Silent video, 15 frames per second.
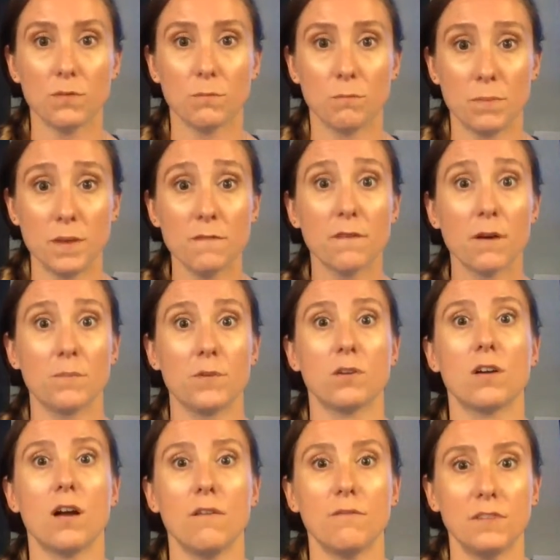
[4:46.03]
beef up your
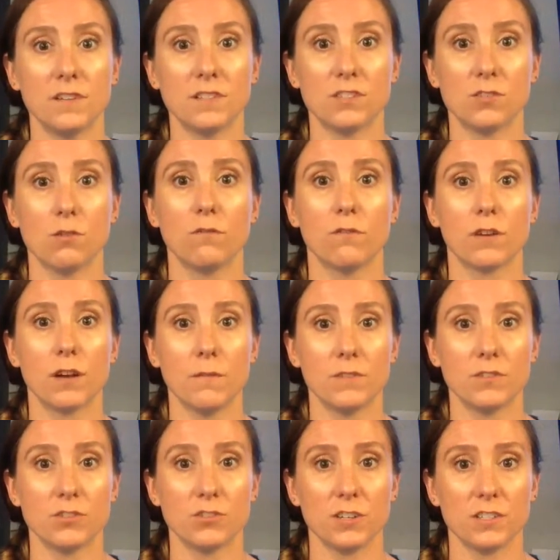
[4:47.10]
confidence to overcome
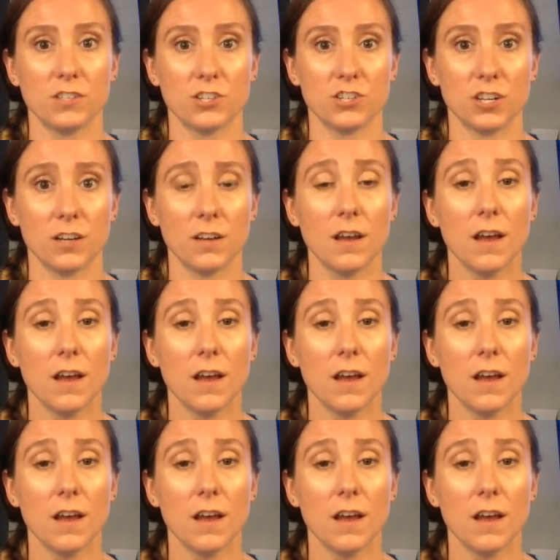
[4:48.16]
this transition.